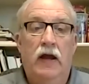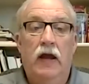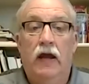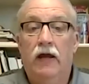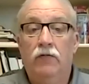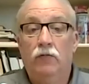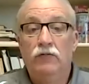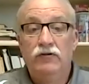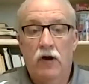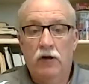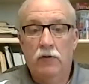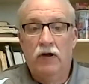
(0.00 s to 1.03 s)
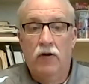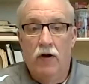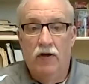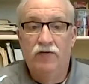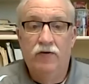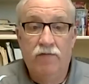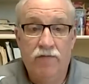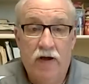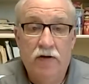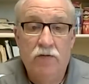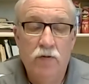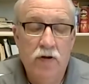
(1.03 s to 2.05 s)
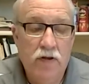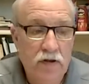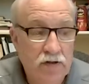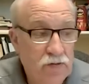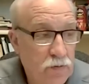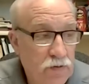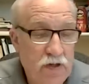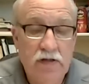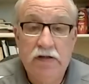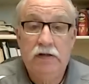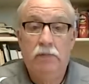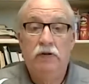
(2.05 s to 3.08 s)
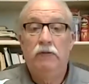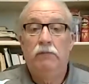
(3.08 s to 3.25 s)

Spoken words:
And when we talk about cause and effect, one of the things we need to be